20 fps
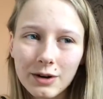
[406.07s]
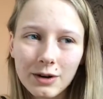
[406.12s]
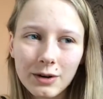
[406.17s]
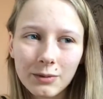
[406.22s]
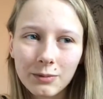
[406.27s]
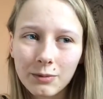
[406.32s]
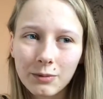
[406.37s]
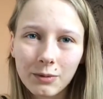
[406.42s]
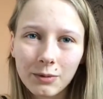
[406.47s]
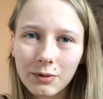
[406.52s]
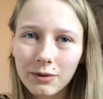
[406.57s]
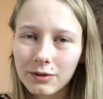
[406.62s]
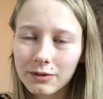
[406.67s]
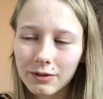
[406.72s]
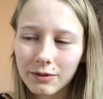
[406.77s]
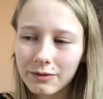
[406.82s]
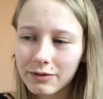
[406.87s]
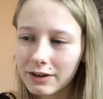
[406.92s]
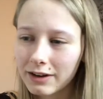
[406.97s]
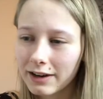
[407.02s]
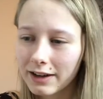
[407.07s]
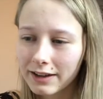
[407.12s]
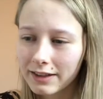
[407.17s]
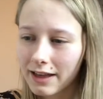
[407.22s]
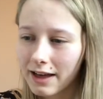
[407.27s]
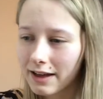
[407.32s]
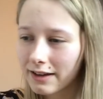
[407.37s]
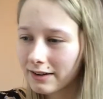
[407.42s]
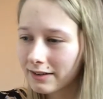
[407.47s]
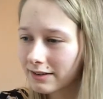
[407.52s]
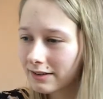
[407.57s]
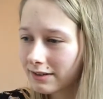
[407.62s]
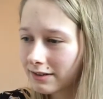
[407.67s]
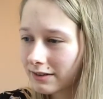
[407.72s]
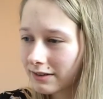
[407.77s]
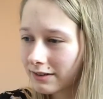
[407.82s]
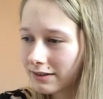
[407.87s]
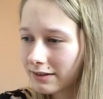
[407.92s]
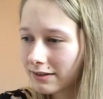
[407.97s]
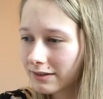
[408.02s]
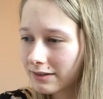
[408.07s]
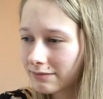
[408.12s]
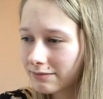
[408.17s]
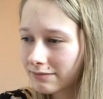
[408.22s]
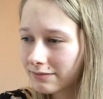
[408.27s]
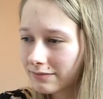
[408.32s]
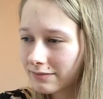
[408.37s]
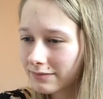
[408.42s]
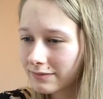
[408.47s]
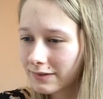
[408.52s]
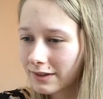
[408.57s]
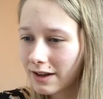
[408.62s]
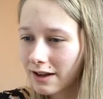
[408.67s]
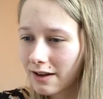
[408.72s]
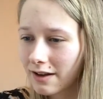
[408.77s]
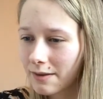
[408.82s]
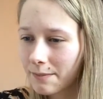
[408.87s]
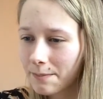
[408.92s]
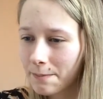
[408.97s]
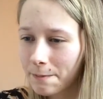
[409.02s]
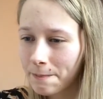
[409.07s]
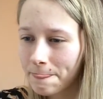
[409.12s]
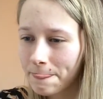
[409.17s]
or something like that. And